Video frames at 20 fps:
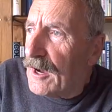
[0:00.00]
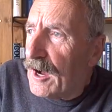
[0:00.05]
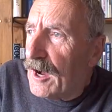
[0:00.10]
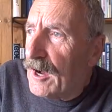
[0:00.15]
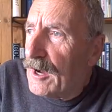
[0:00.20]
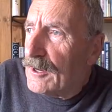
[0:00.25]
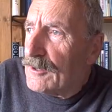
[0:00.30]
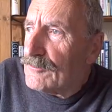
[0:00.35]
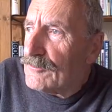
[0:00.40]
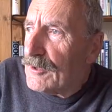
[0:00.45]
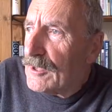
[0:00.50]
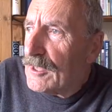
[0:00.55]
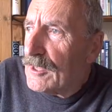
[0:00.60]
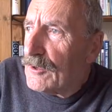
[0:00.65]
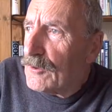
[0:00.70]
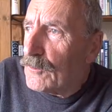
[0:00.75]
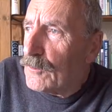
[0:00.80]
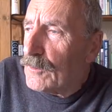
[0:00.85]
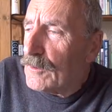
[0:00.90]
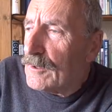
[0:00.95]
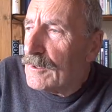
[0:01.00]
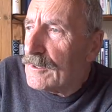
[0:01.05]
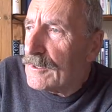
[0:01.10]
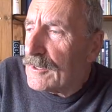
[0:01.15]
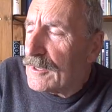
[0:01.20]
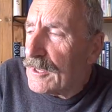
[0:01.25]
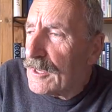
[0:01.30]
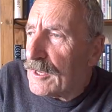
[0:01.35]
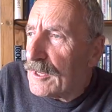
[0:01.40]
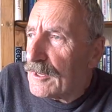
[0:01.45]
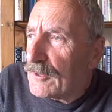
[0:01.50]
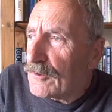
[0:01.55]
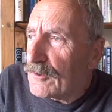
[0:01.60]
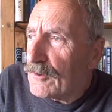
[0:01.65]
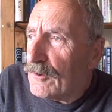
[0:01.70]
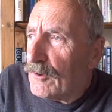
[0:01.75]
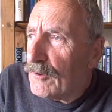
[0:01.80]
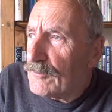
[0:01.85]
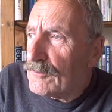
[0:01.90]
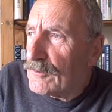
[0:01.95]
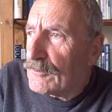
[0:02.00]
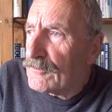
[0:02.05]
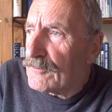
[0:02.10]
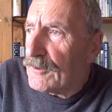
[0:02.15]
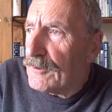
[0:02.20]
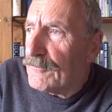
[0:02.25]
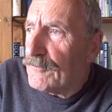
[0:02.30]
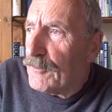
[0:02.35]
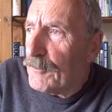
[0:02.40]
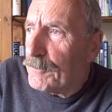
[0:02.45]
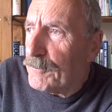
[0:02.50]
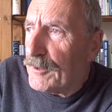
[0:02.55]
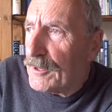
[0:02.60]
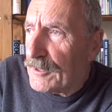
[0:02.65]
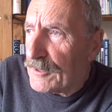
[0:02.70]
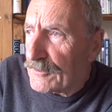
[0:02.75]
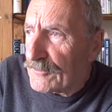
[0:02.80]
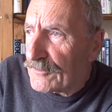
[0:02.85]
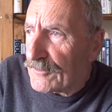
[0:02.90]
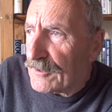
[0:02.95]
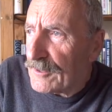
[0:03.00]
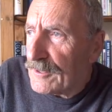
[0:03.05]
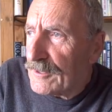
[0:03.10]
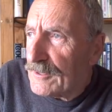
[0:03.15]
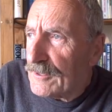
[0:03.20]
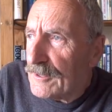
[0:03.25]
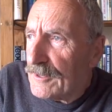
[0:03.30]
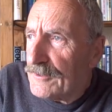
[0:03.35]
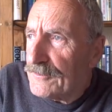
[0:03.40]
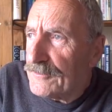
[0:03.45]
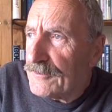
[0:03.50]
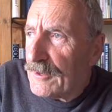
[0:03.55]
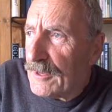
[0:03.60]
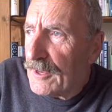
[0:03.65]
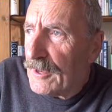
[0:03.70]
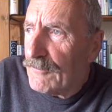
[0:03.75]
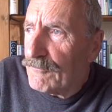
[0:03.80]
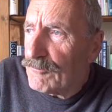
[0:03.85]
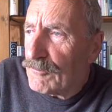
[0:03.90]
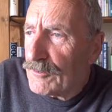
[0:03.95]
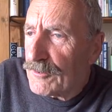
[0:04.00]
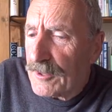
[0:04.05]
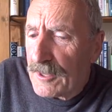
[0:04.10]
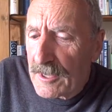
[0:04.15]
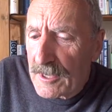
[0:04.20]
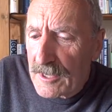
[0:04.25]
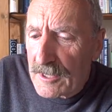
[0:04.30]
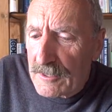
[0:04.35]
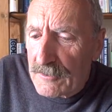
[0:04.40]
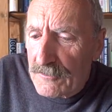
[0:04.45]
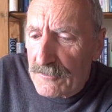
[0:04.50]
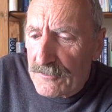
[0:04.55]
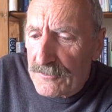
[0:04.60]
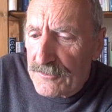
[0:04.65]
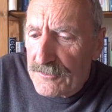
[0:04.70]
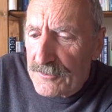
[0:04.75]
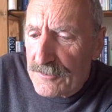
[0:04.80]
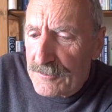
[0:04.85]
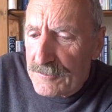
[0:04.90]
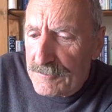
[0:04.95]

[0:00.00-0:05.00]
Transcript: are equal in cognitive ability and everything else.